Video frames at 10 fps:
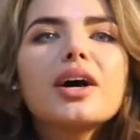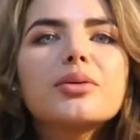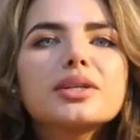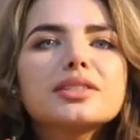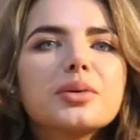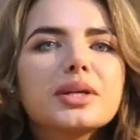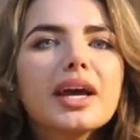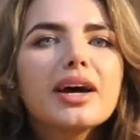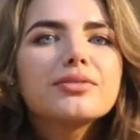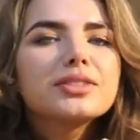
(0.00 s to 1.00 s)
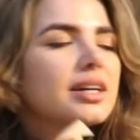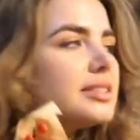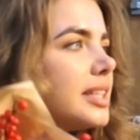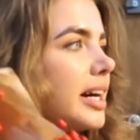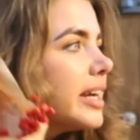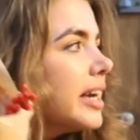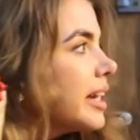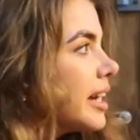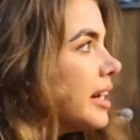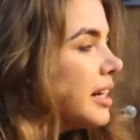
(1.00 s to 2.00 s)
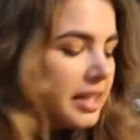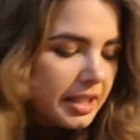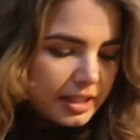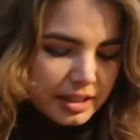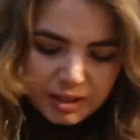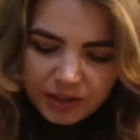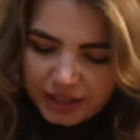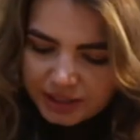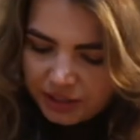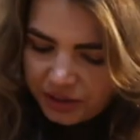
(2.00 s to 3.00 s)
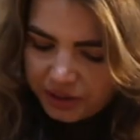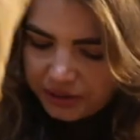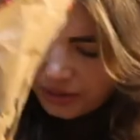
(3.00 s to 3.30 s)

flowers. The one I have are dying, so that's cute.